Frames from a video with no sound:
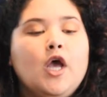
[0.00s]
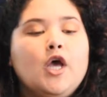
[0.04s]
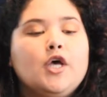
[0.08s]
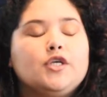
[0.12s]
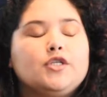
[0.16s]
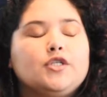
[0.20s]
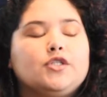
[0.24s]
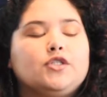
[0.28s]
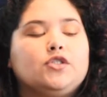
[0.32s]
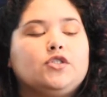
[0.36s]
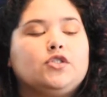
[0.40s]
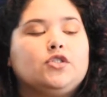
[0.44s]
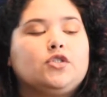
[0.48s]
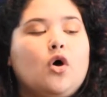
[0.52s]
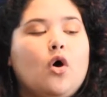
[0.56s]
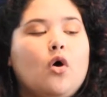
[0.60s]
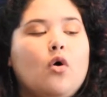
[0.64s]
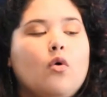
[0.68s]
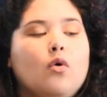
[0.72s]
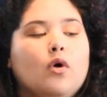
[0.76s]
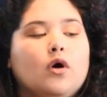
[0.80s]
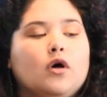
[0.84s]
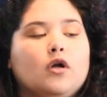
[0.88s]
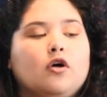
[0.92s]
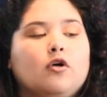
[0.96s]

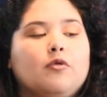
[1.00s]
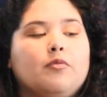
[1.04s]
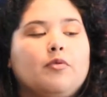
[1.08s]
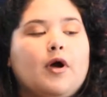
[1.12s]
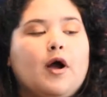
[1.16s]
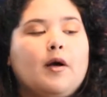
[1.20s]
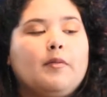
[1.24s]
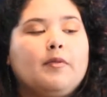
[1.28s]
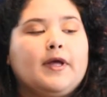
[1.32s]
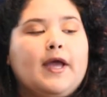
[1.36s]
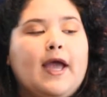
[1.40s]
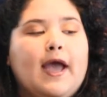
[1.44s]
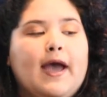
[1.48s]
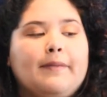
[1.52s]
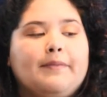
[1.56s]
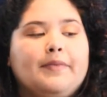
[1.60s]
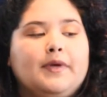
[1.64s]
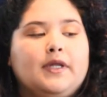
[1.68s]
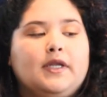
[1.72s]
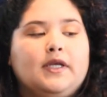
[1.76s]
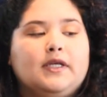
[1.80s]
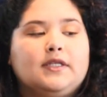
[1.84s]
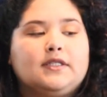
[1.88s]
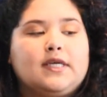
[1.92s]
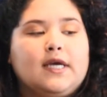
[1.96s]
So what'll probably
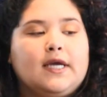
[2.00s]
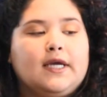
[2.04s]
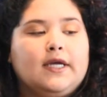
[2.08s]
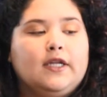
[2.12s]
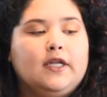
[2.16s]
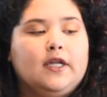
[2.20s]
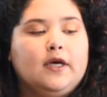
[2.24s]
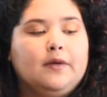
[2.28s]
happen is I end